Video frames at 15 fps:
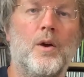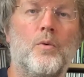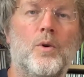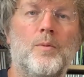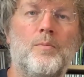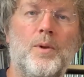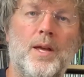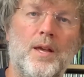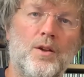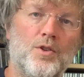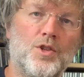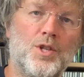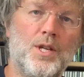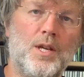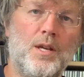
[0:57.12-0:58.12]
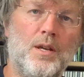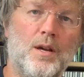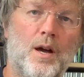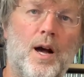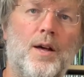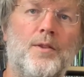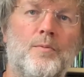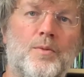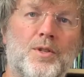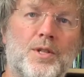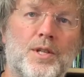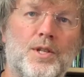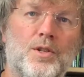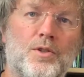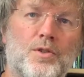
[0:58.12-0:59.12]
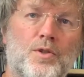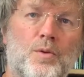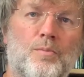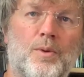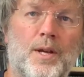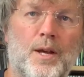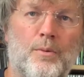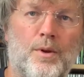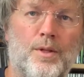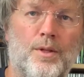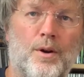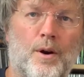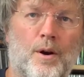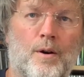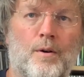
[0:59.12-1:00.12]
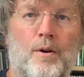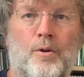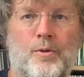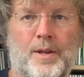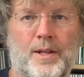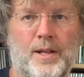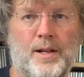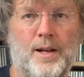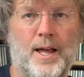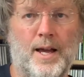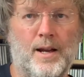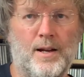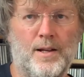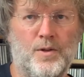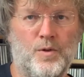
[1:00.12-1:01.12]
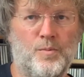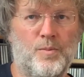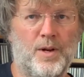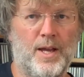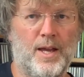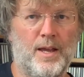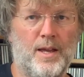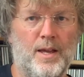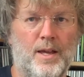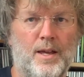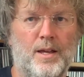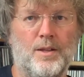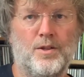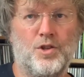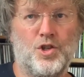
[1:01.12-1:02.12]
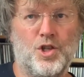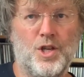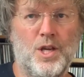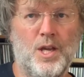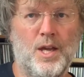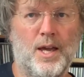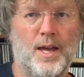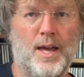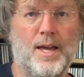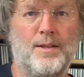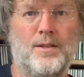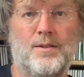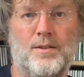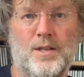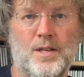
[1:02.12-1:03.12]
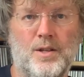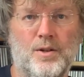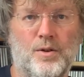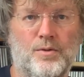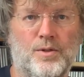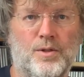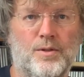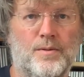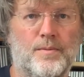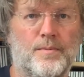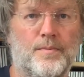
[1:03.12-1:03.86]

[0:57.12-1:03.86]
When playing on G, other musicians you play with are already likely to play the G and the D notes.